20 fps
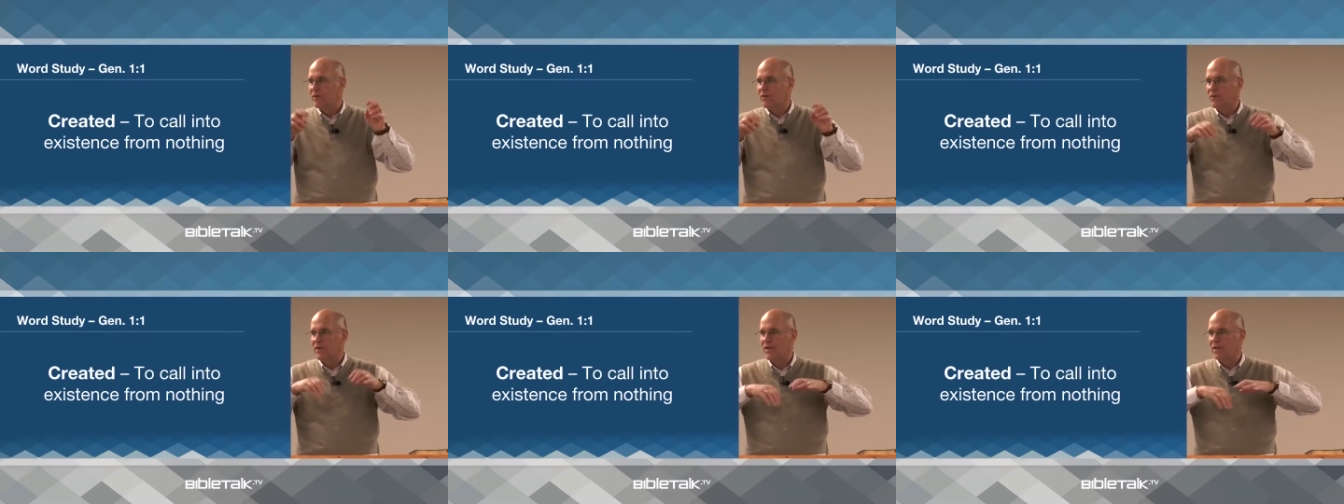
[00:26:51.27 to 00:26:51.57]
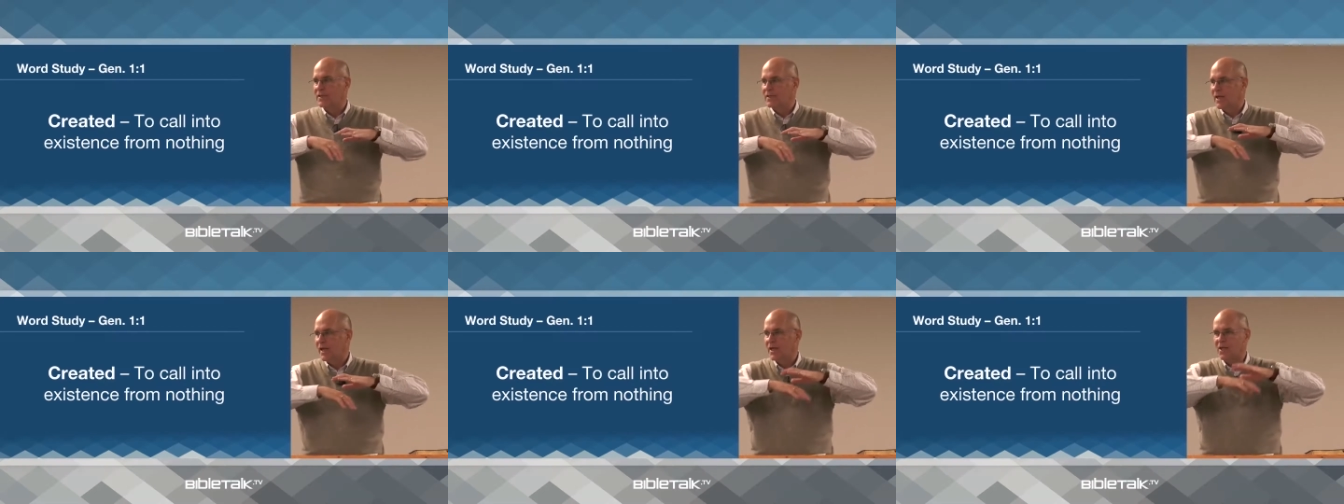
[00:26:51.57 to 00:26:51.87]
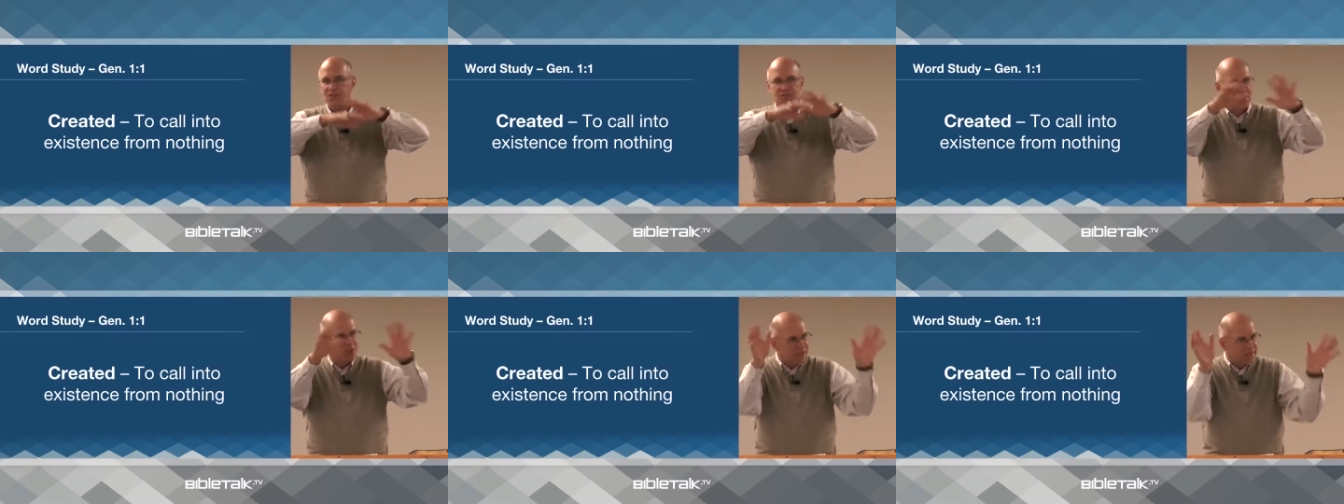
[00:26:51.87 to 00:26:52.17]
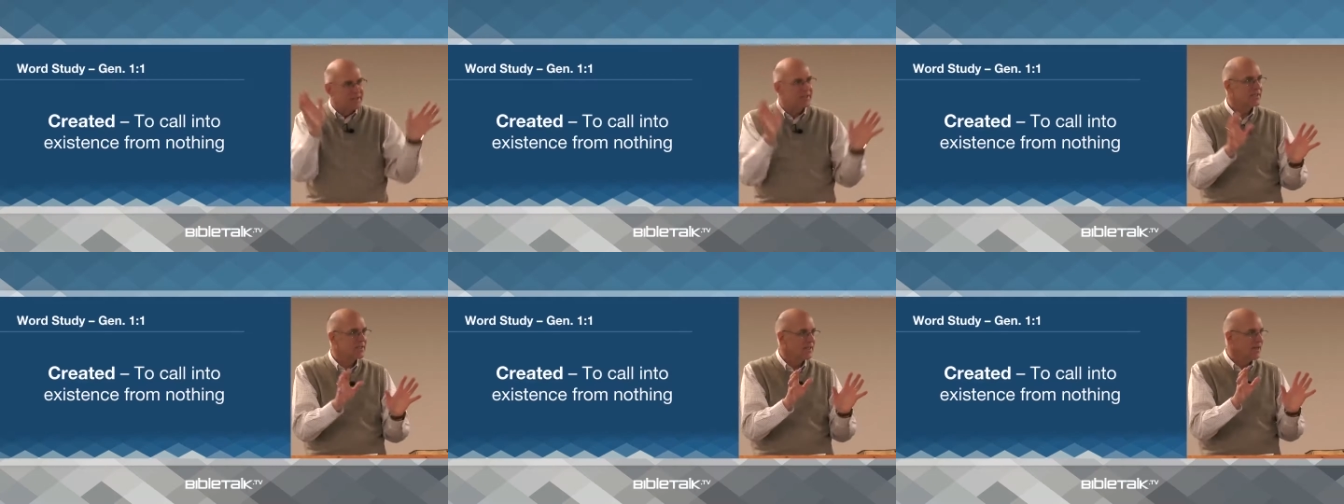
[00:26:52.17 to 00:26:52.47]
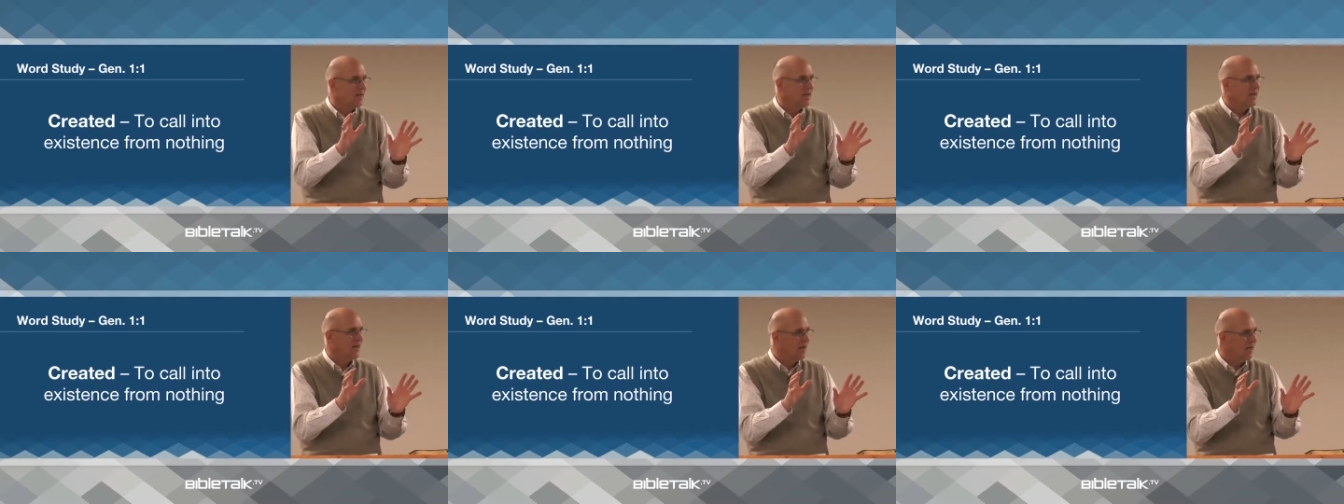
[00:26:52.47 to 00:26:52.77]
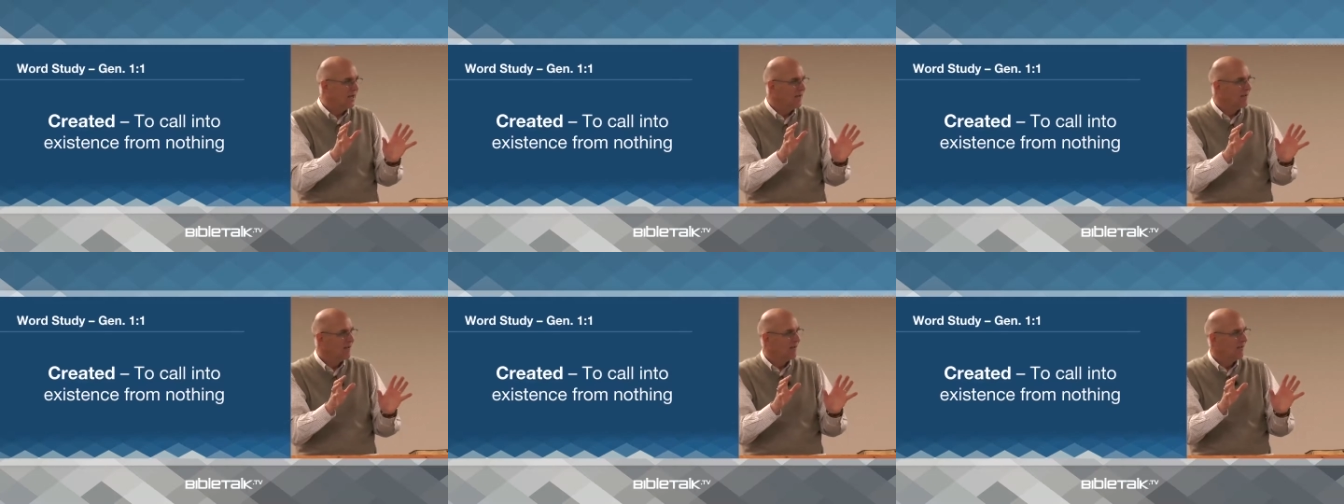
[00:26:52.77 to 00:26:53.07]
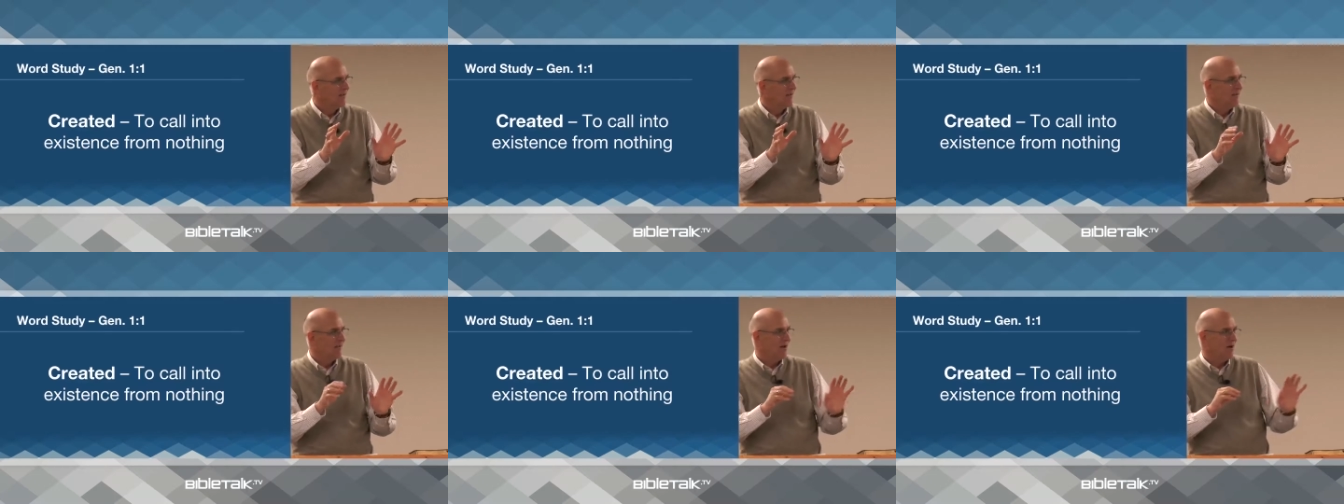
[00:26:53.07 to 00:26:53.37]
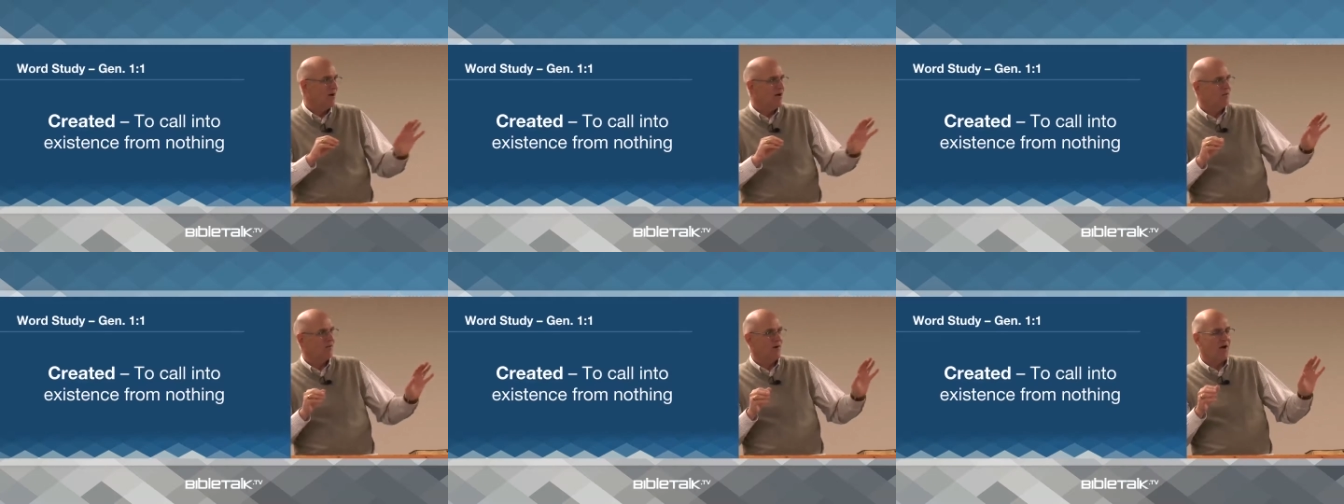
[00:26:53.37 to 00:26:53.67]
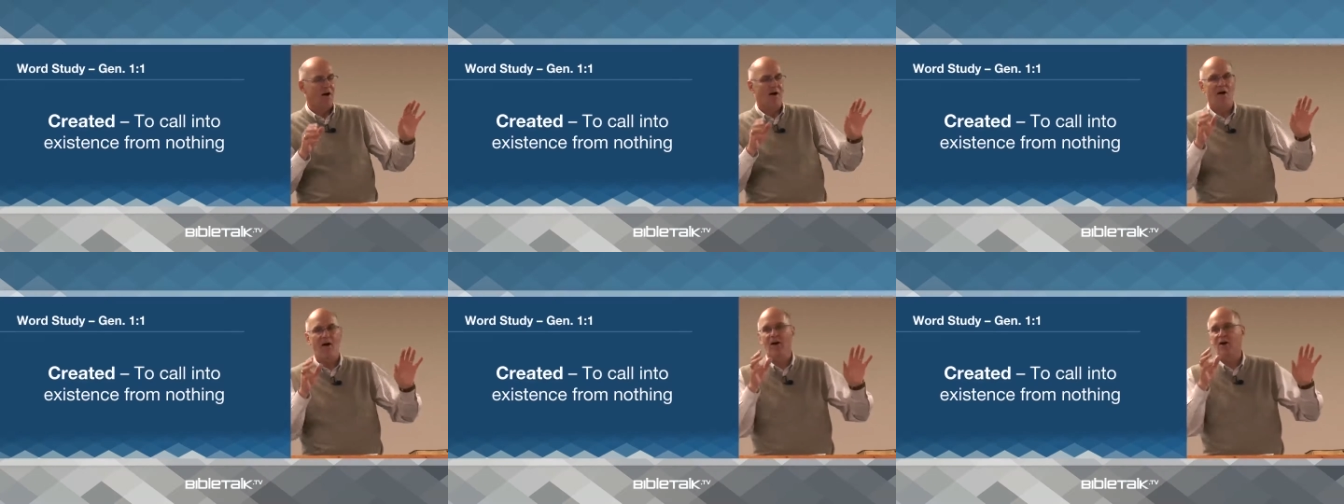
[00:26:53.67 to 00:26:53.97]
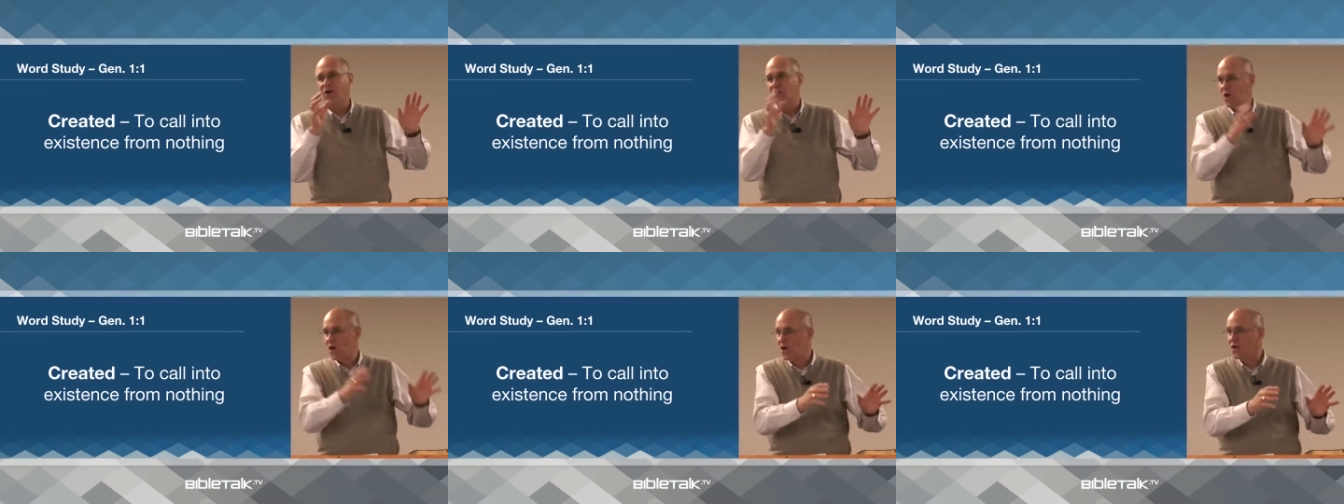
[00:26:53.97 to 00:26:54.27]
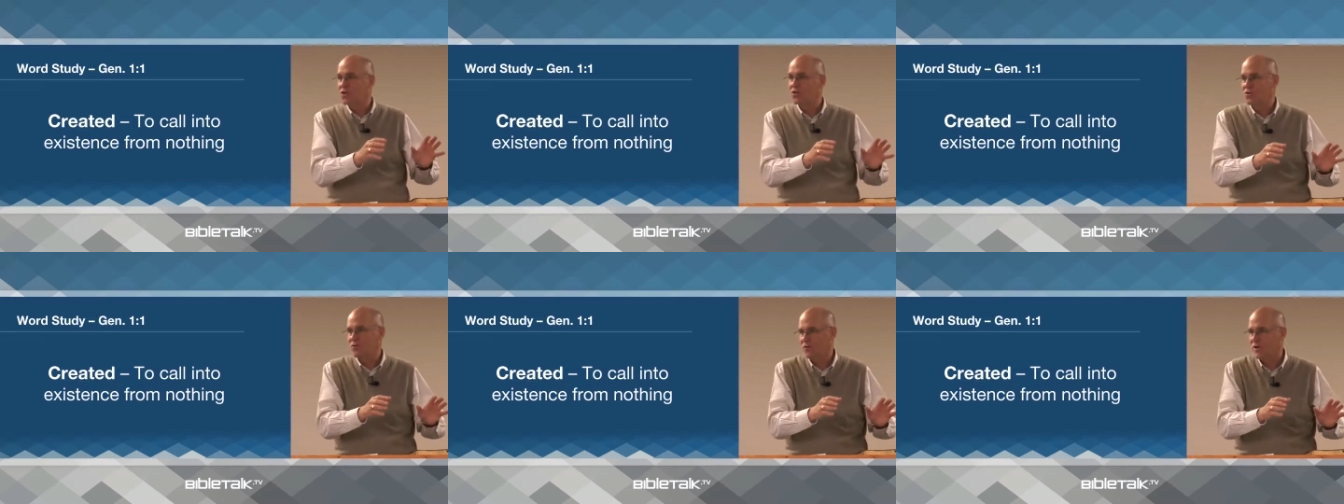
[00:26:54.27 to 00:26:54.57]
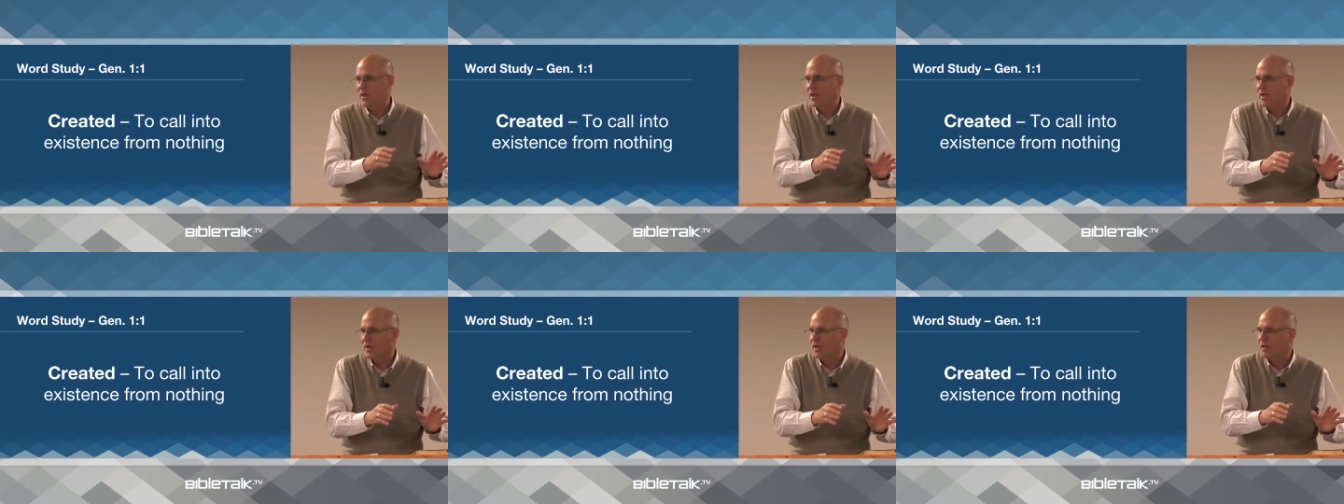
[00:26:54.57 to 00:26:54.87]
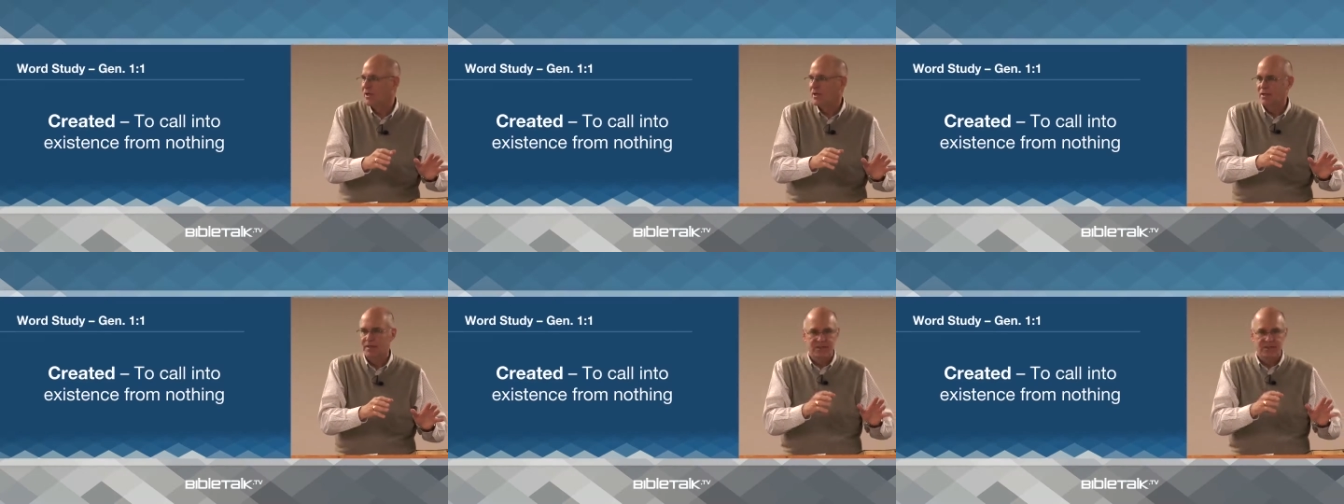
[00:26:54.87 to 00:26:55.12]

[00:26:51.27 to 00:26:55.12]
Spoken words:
the intelligentsia of our country